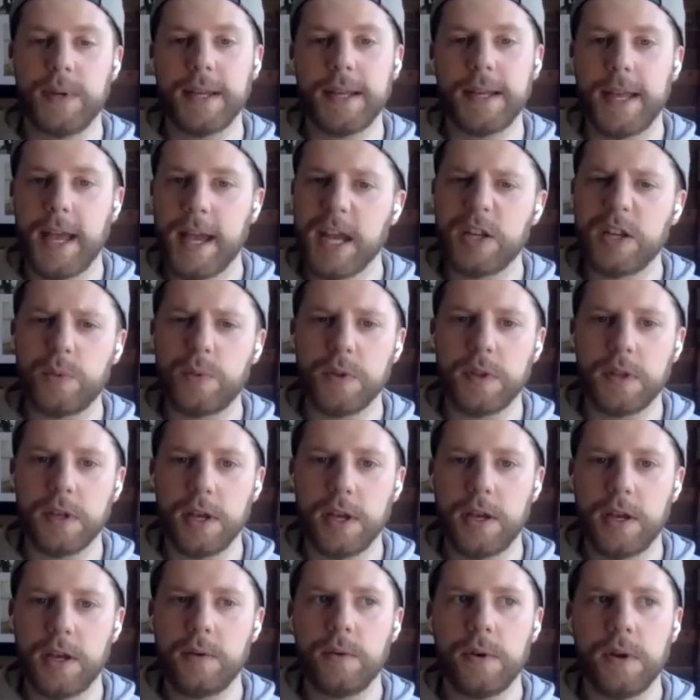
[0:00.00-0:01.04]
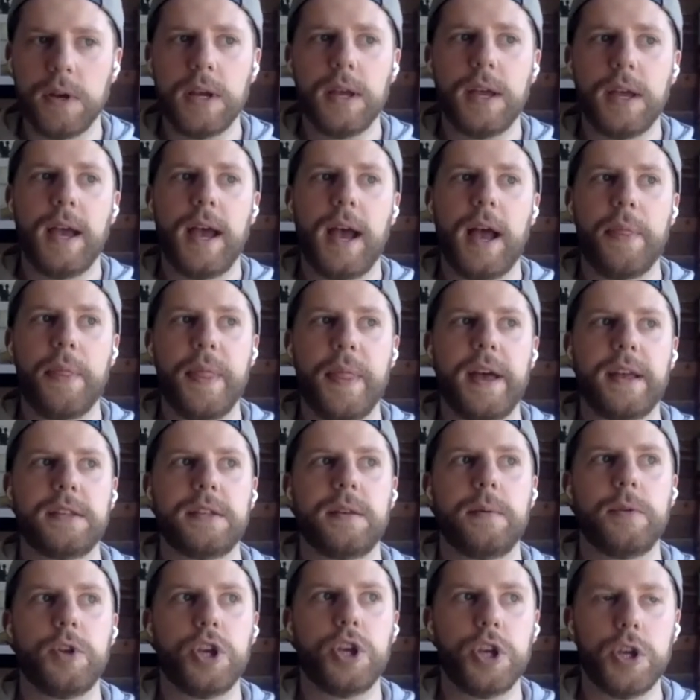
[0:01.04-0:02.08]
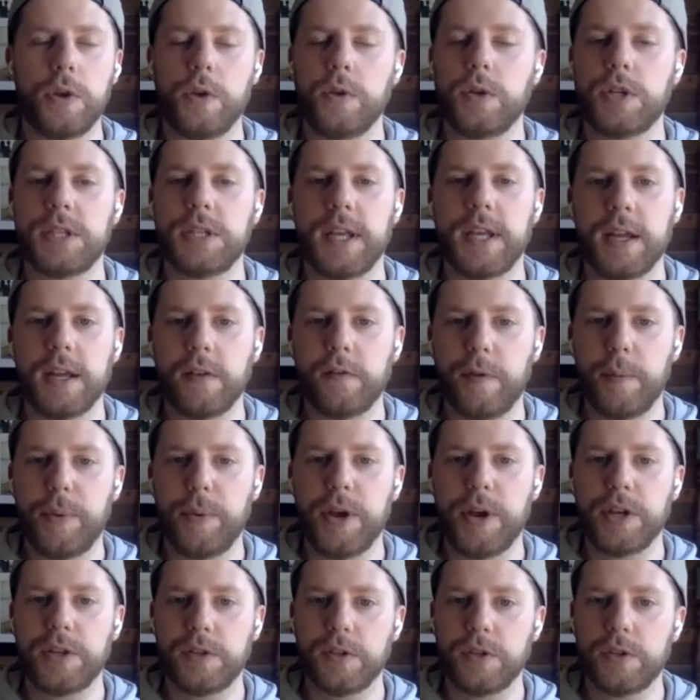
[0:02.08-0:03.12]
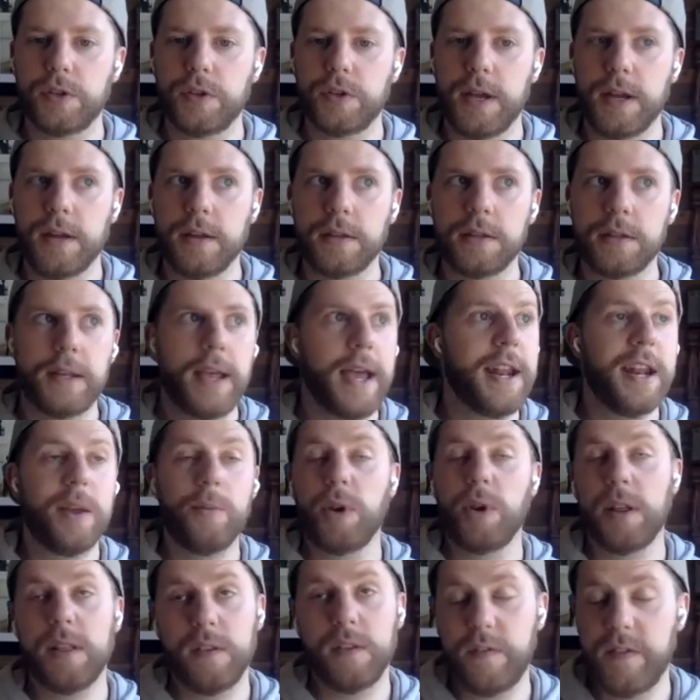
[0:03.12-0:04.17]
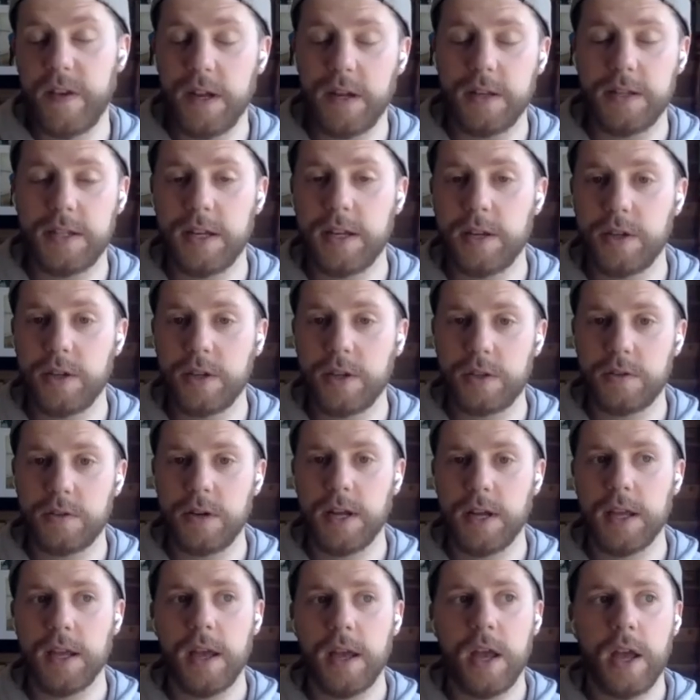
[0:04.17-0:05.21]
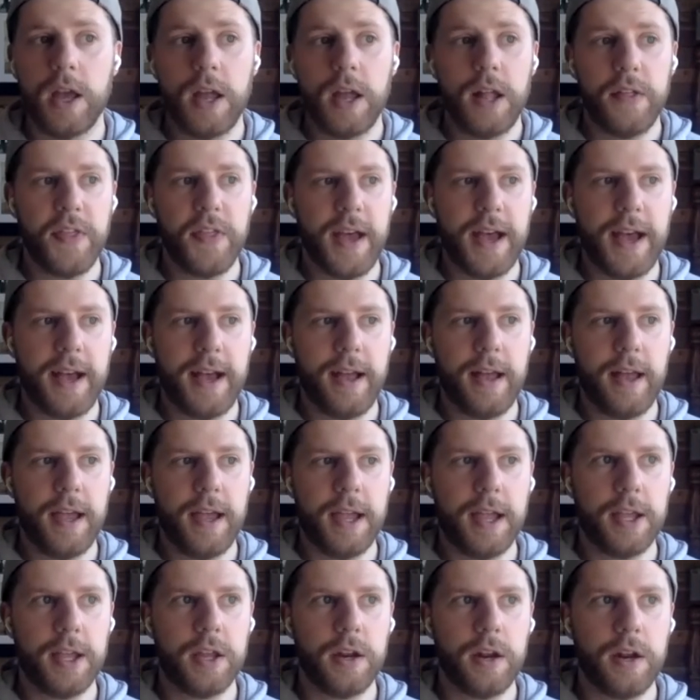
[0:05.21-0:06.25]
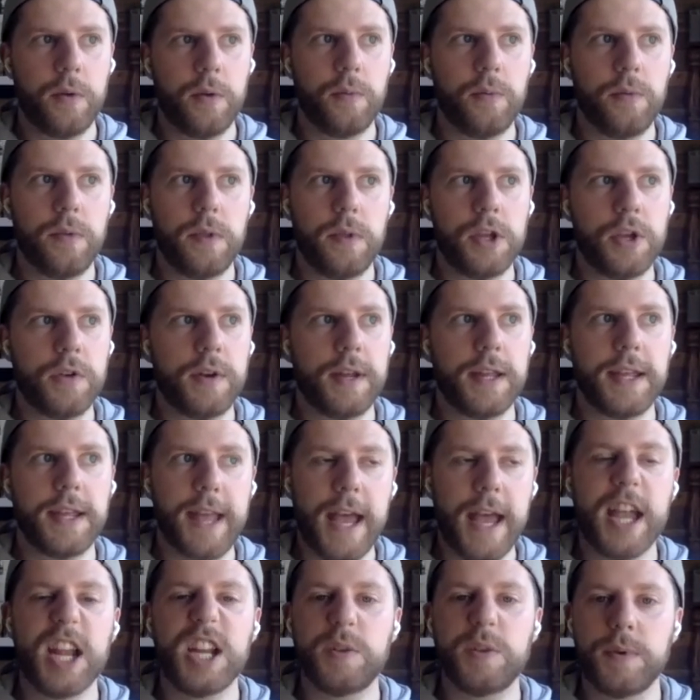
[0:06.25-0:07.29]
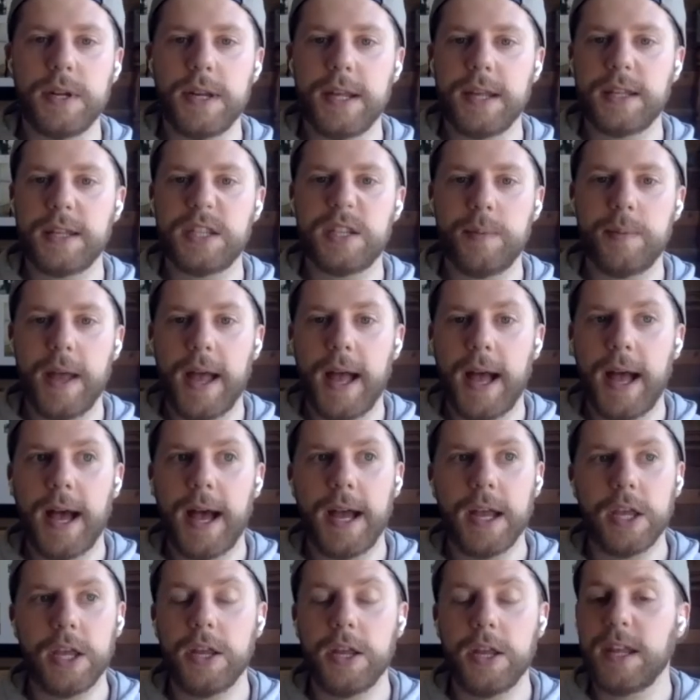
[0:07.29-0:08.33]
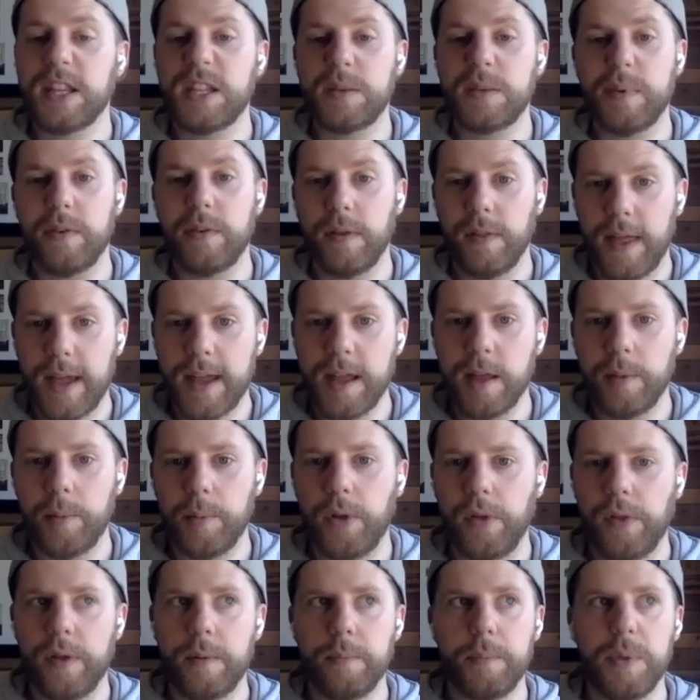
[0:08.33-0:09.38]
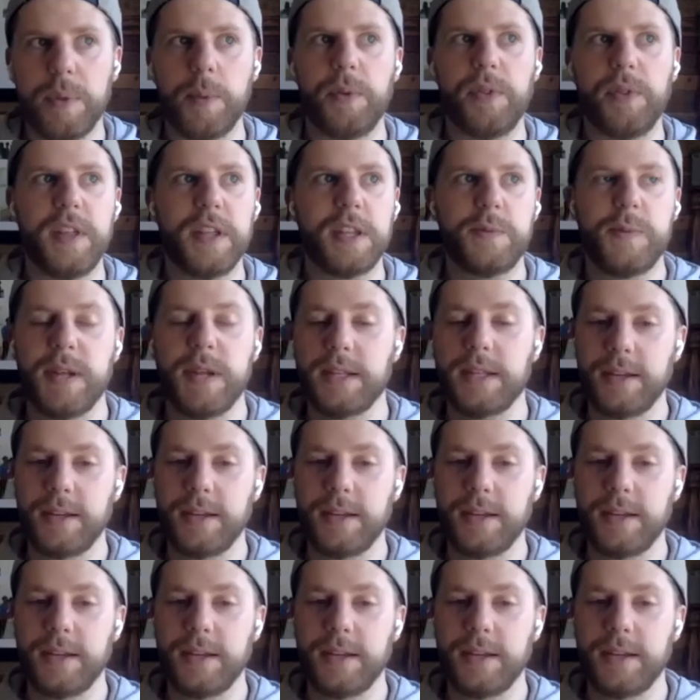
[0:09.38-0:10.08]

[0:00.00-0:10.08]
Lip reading: to engage with you. And that's a huge thing for personal trainers, anyone in the fitness industry, that, you know, your engagement needs to be high. You need to be relatable, and people need to be able